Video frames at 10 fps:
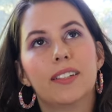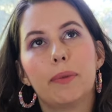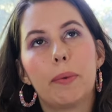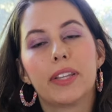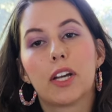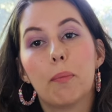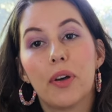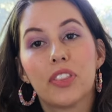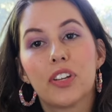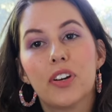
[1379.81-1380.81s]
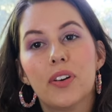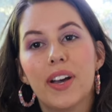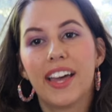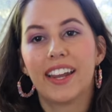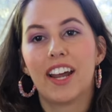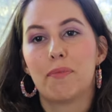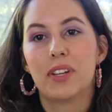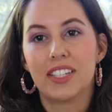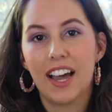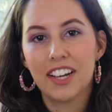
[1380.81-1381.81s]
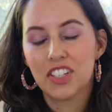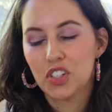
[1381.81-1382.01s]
maybe like a month ago, and I've been dying to